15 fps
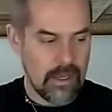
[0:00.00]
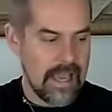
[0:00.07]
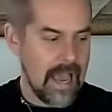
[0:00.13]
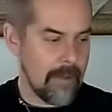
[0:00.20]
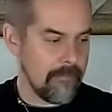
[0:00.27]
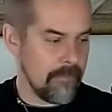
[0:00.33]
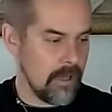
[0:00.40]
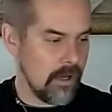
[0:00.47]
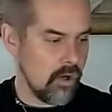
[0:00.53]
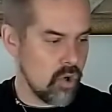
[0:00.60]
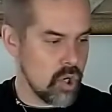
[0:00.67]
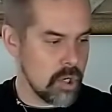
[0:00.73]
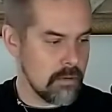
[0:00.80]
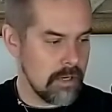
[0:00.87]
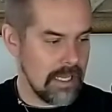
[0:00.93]
Yeah,
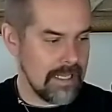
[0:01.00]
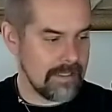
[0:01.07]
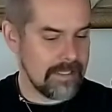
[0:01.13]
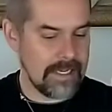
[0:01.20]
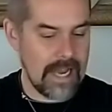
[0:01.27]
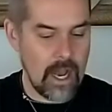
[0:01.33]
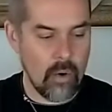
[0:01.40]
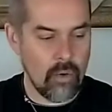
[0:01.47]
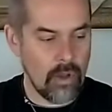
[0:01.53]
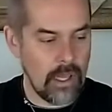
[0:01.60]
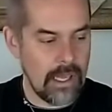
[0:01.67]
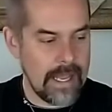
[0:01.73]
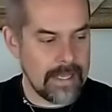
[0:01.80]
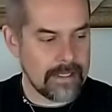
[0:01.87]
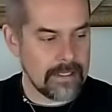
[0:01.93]
let's see now.
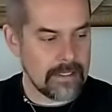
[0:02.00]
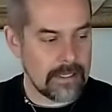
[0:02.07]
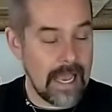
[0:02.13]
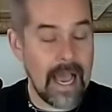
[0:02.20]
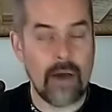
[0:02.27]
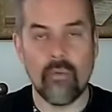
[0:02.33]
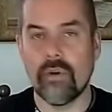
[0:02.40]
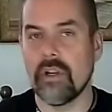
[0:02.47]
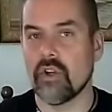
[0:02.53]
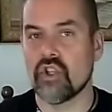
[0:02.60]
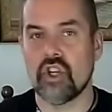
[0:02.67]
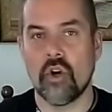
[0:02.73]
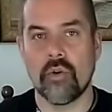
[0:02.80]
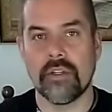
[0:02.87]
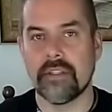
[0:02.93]
I will not
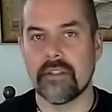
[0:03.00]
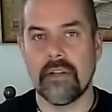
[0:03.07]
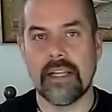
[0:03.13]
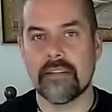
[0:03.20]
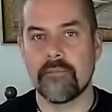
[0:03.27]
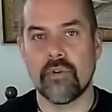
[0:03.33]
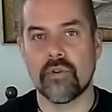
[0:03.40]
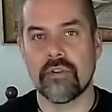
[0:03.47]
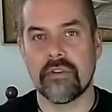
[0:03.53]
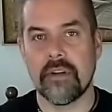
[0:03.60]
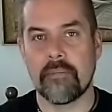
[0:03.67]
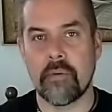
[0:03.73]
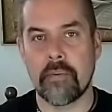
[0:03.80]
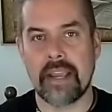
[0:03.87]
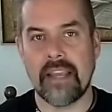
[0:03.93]
show you. Let's put the
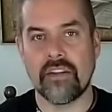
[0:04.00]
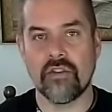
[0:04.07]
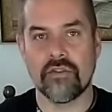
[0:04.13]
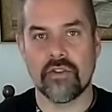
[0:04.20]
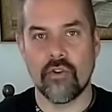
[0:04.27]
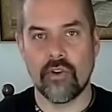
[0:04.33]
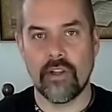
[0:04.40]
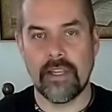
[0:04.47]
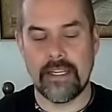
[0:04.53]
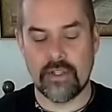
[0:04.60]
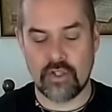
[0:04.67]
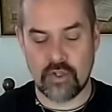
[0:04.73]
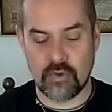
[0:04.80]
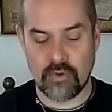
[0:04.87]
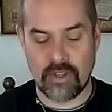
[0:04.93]
propagation soil
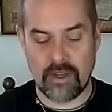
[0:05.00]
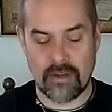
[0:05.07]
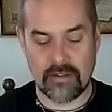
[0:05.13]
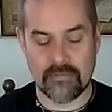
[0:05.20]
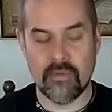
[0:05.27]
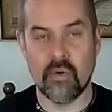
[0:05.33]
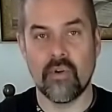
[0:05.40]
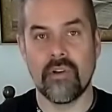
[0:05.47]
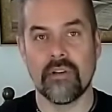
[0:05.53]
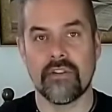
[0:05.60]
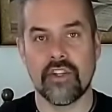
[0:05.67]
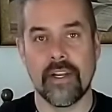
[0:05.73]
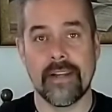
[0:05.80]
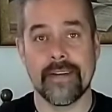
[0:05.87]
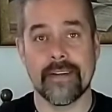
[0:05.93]
into the small
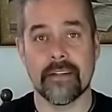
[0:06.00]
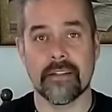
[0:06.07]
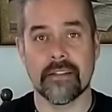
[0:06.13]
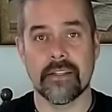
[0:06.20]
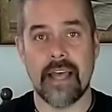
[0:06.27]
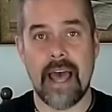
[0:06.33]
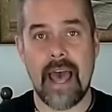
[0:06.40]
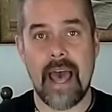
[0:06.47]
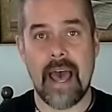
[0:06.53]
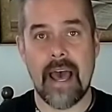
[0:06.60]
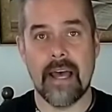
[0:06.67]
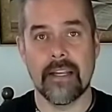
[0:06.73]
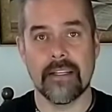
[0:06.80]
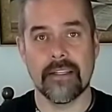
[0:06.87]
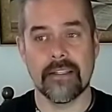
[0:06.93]
cylinders.
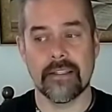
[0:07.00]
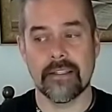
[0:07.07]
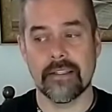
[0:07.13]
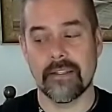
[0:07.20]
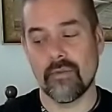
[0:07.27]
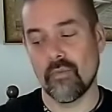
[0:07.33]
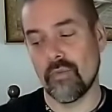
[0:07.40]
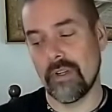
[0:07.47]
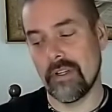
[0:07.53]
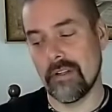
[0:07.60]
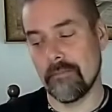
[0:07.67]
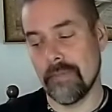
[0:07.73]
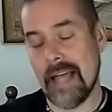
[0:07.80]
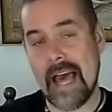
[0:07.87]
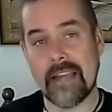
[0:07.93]
And we
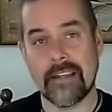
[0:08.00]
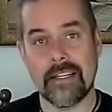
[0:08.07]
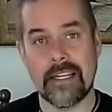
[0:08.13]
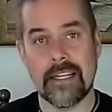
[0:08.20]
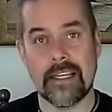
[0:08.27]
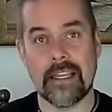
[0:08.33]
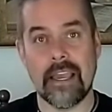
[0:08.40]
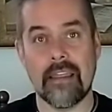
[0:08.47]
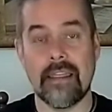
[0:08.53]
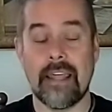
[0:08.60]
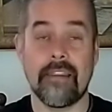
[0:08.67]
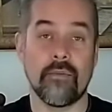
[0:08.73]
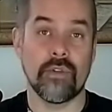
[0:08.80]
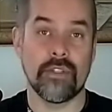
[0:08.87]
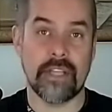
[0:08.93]
planting. And
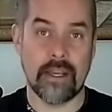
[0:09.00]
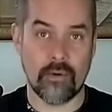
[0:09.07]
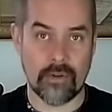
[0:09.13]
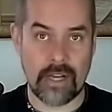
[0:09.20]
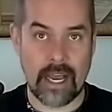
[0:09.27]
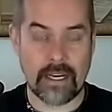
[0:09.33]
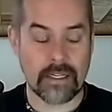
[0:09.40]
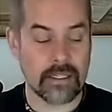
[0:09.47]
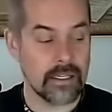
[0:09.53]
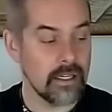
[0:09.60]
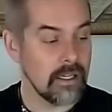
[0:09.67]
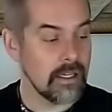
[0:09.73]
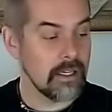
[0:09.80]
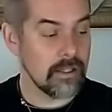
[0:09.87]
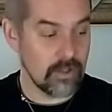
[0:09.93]
we say good night.
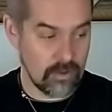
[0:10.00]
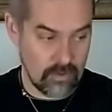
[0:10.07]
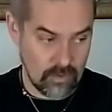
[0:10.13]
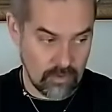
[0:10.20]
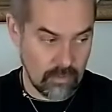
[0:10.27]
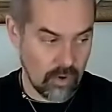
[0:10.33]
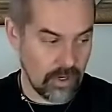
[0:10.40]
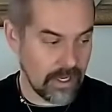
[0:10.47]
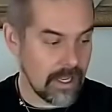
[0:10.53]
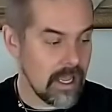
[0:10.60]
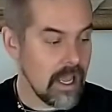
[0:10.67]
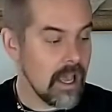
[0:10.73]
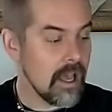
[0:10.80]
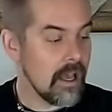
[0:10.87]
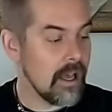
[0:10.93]
Good morning.
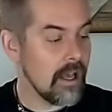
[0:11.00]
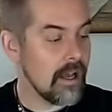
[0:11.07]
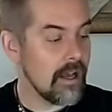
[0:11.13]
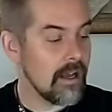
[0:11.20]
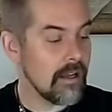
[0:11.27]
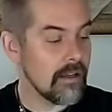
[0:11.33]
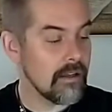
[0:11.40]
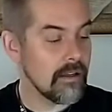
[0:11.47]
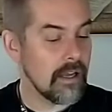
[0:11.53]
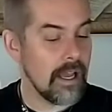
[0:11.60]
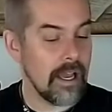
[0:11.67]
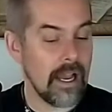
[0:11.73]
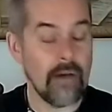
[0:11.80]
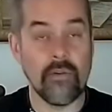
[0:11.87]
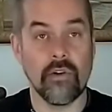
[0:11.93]
I
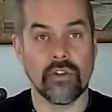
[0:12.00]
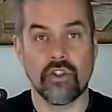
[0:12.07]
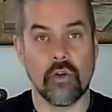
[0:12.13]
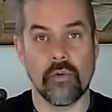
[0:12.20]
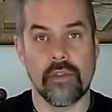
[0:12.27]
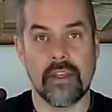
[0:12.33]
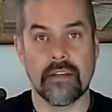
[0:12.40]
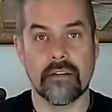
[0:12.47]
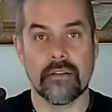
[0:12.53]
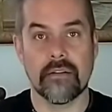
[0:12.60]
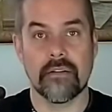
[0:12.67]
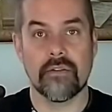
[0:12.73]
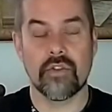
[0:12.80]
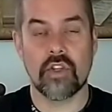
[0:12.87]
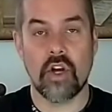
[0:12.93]
will not show you this.
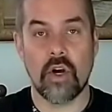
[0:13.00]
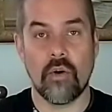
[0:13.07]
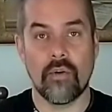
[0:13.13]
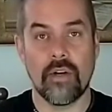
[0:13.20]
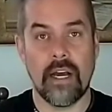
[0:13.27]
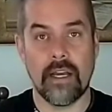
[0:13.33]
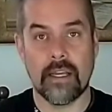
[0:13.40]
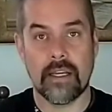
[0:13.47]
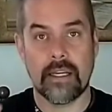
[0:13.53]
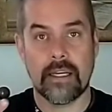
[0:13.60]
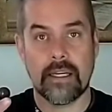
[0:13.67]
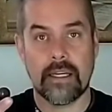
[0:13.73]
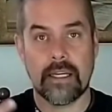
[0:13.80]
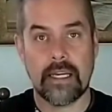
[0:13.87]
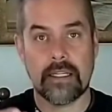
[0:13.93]
So I
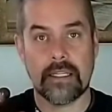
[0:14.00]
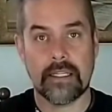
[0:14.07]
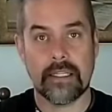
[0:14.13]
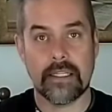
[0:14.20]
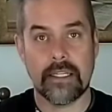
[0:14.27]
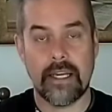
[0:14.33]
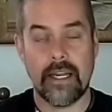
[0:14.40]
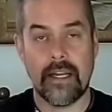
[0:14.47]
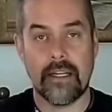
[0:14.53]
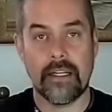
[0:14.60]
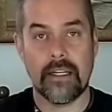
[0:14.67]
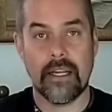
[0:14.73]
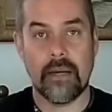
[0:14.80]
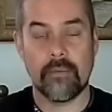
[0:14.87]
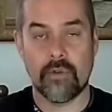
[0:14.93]
cut.
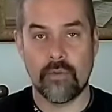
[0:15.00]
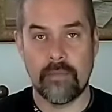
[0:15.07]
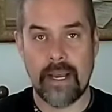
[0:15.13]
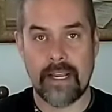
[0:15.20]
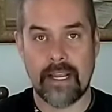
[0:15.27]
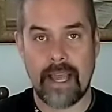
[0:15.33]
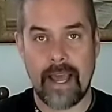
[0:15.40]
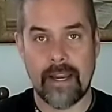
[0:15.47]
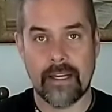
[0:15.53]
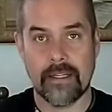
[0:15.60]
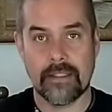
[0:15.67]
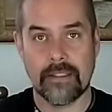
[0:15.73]
And I'm soon back again.